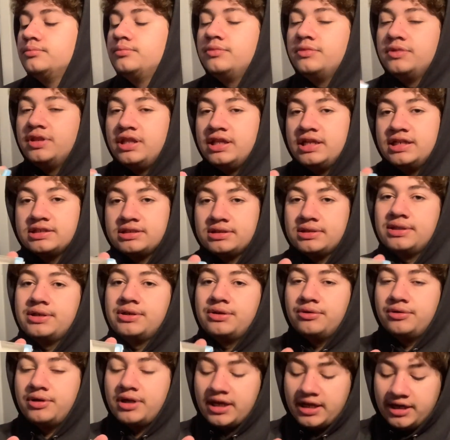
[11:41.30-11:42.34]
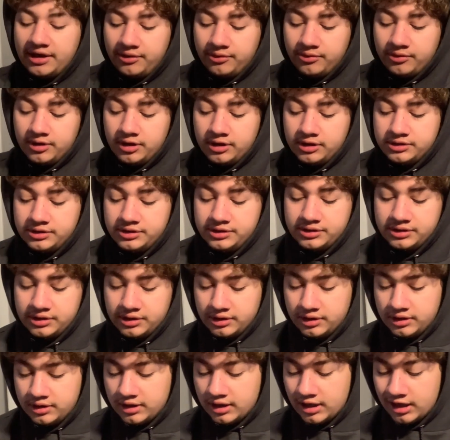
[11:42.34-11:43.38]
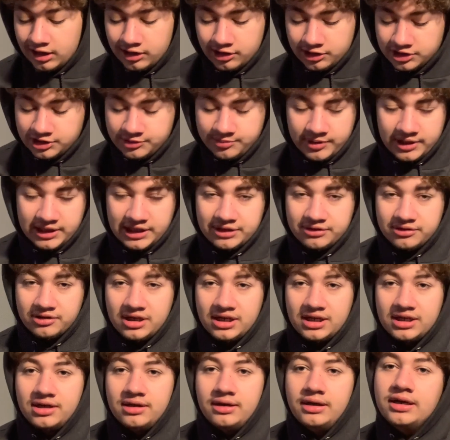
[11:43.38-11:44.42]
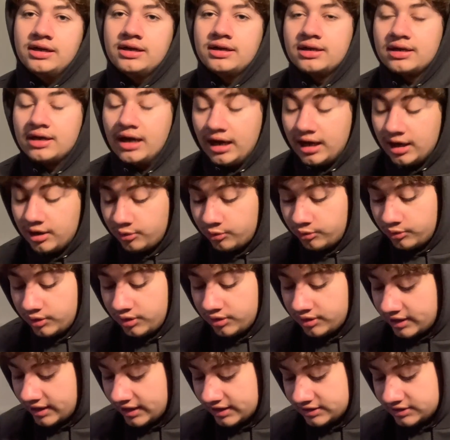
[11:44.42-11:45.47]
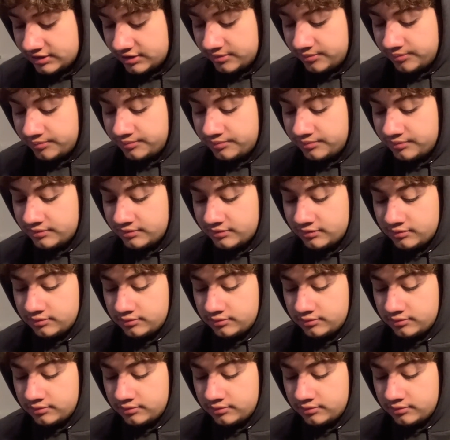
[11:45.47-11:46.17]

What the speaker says: These little tiny ones on a spinning rod will catch them.